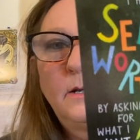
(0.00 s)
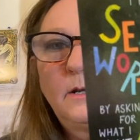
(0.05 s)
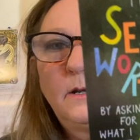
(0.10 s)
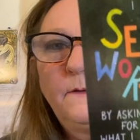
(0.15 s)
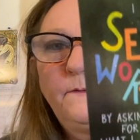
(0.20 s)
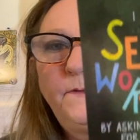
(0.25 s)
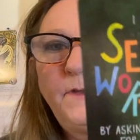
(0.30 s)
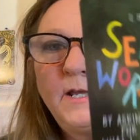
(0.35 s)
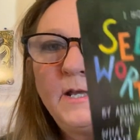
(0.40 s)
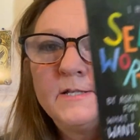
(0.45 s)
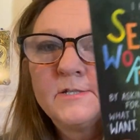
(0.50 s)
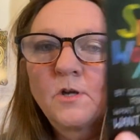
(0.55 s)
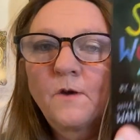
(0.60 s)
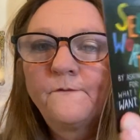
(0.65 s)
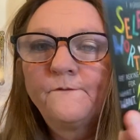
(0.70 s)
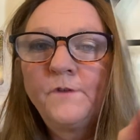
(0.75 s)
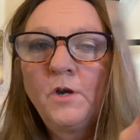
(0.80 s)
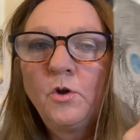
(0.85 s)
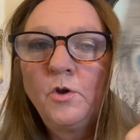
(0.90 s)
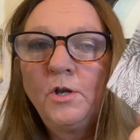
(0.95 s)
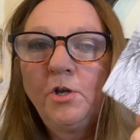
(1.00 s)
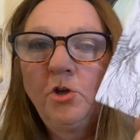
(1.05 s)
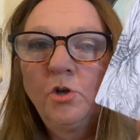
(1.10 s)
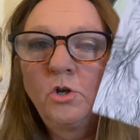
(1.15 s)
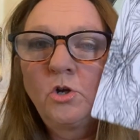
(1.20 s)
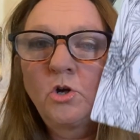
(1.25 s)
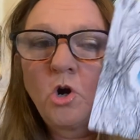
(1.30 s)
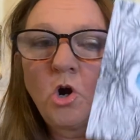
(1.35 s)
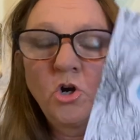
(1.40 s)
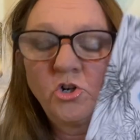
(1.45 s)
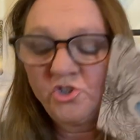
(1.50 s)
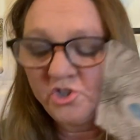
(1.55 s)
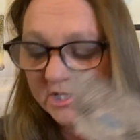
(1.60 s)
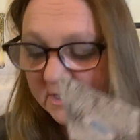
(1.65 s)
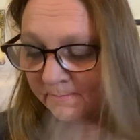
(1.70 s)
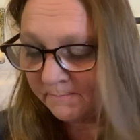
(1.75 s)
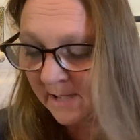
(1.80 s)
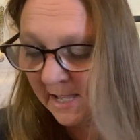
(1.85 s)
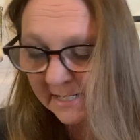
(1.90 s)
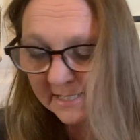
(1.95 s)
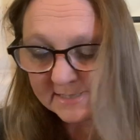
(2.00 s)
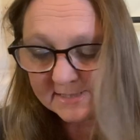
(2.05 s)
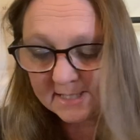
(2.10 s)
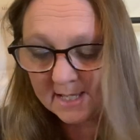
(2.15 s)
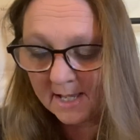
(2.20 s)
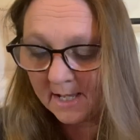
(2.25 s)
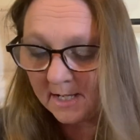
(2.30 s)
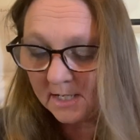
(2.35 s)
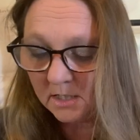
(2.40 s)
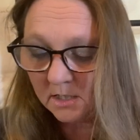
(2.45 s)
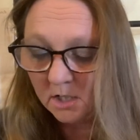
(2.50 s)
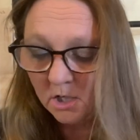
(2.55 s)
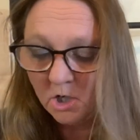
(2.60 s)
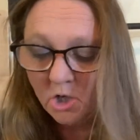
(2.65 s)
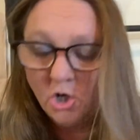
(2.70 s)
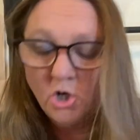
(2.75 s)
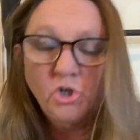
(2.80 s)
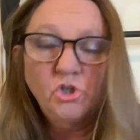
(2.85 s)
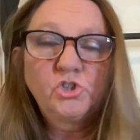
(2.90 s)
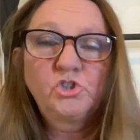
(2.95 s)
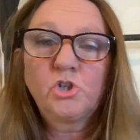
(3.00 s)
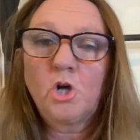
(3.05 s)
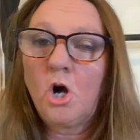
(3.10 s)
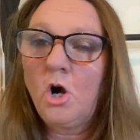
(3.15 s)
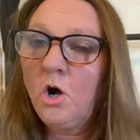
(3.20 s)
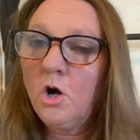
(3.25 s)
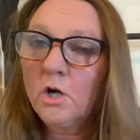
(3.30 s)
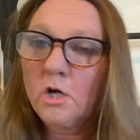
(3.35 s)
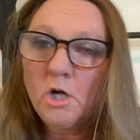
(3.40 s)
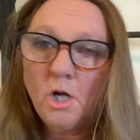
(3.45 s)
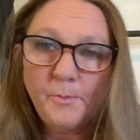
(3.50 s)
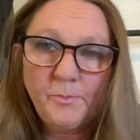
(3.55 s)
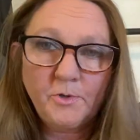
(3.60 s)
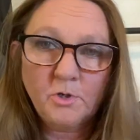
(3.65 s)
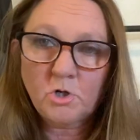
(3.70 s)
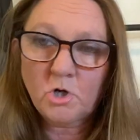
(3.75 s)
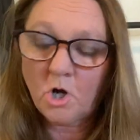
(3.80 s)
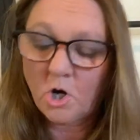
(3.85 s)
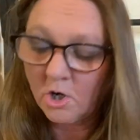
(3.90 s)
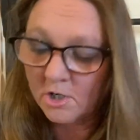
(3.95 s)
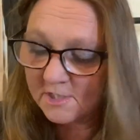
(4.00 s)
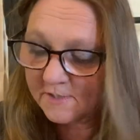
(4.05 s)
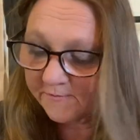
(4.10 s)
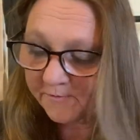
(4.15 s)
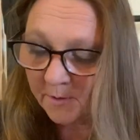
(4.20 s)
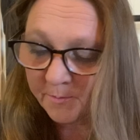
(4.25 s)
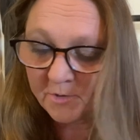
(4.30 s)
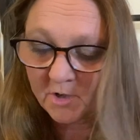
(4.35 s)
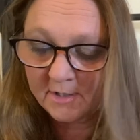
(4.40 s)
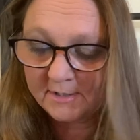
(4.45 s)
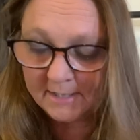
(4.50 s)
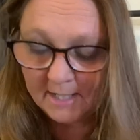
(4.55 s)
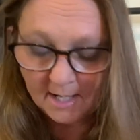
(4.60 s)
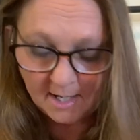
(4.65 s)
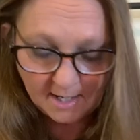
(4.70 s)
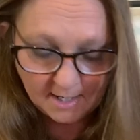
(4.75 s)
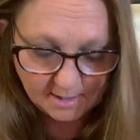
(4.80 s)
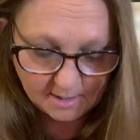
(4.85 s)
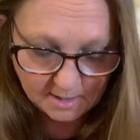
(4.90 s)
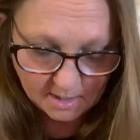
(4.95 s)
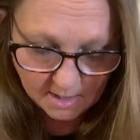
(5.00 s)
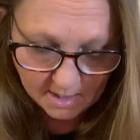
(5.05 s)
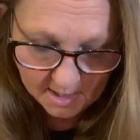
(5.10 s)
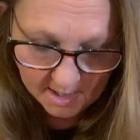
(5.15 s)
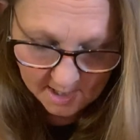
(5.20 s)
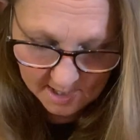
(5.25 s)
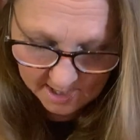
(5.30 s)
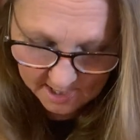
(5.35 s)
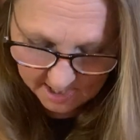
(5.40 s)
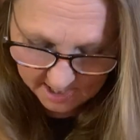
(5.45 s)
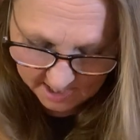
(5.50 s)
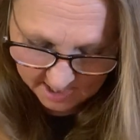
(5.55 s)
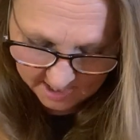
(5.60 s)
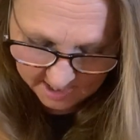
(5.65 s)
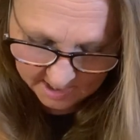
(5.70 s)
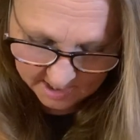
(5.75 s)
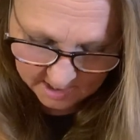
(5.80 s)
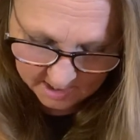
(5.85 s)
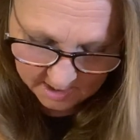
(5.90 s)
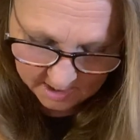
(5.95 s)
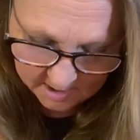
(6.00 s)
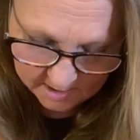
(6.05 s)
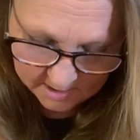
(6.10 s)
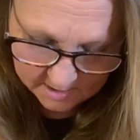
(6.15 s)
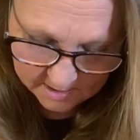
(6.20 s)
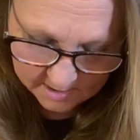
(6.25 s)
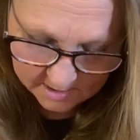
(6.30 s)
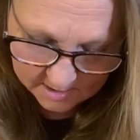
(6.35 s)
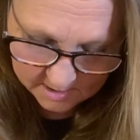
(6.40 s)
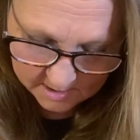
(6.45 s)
these are very good cards. Just meditate, draw a couple of cards from your deck, and